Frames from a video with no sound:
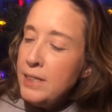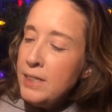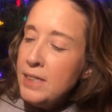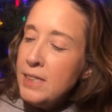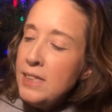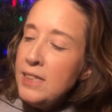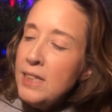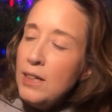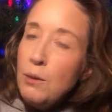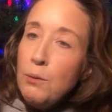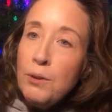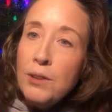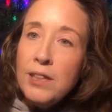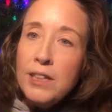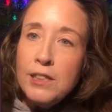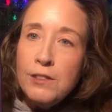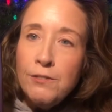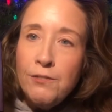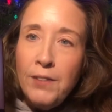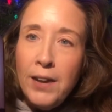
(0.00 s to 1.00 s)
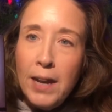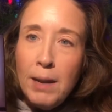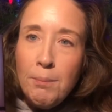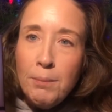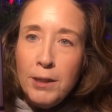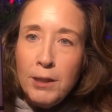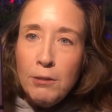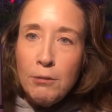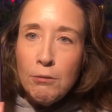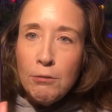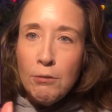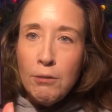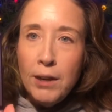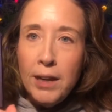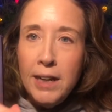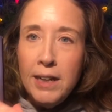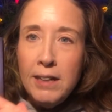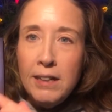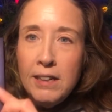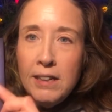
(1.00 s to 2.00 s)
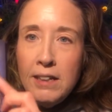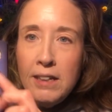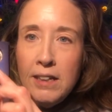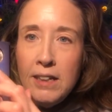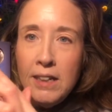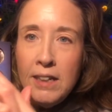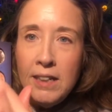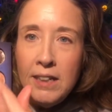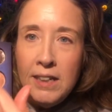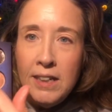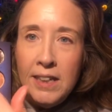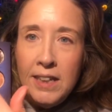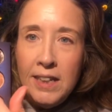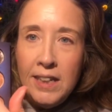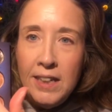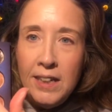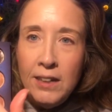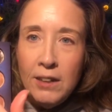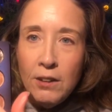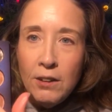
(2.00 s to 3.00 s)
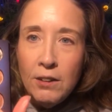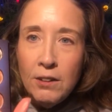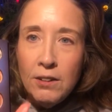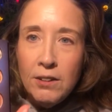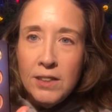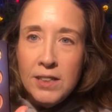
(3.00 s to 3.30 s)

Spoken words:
to stick with this family right in here.